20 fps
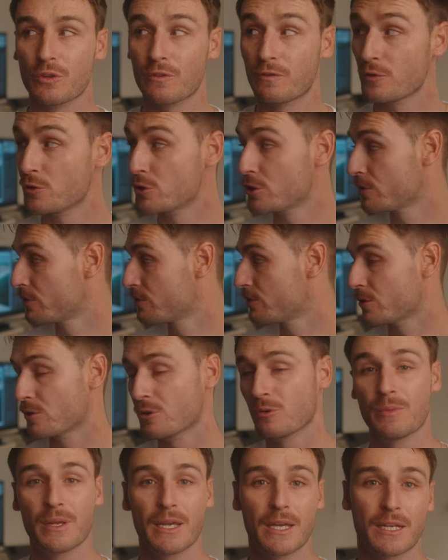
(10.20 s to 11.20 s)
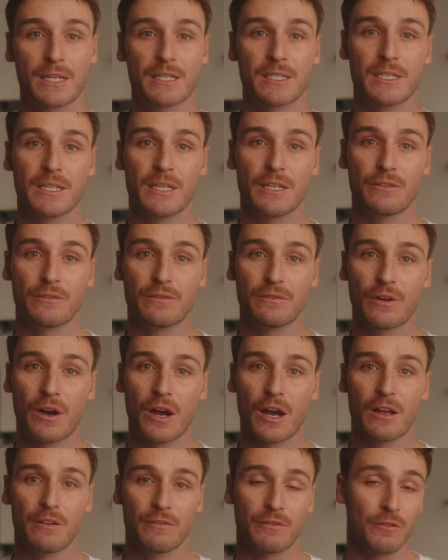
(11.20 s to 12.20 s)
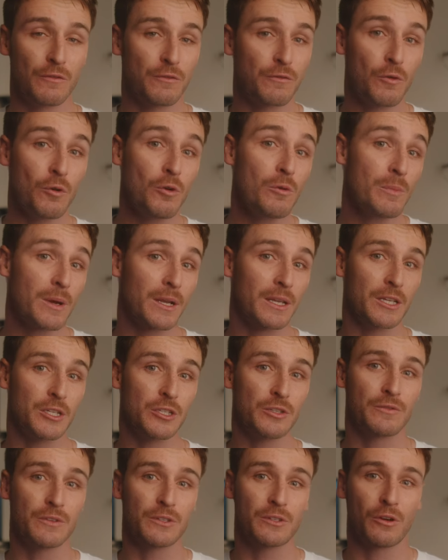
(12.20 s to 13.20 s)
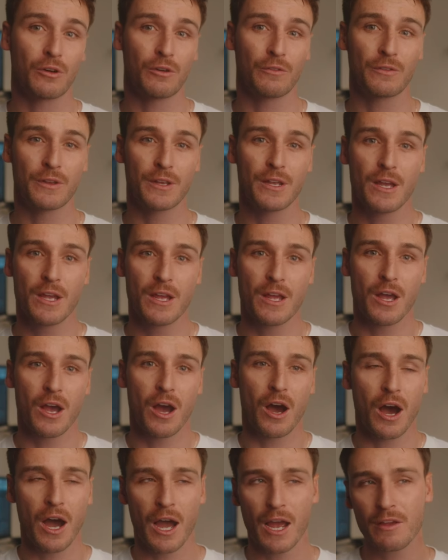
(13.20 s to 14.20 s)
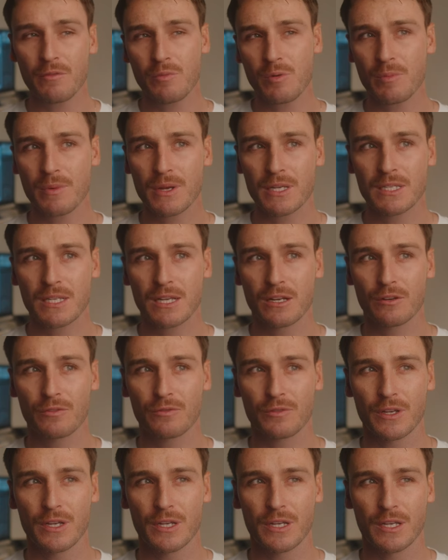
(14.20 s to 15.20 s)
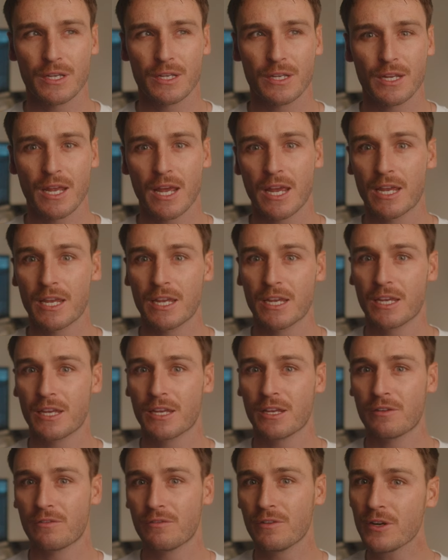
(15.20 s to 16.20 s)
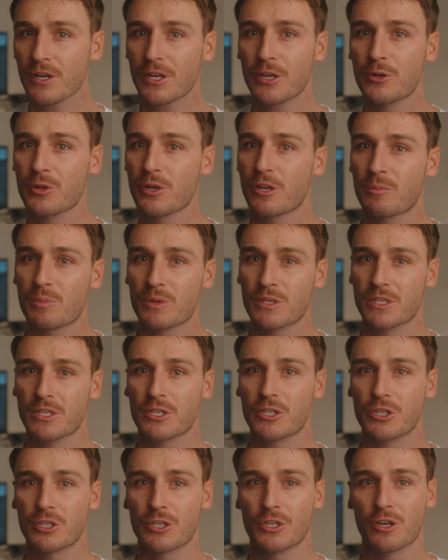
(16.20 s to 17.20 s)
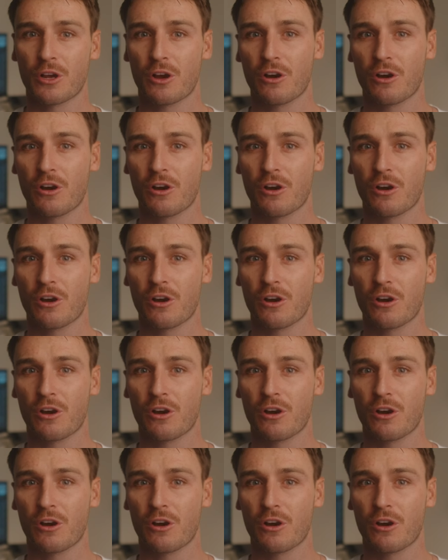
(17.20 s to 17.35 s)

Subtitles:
the Fujifilm XT5 for my leisure photography, I have put myself in a very unique position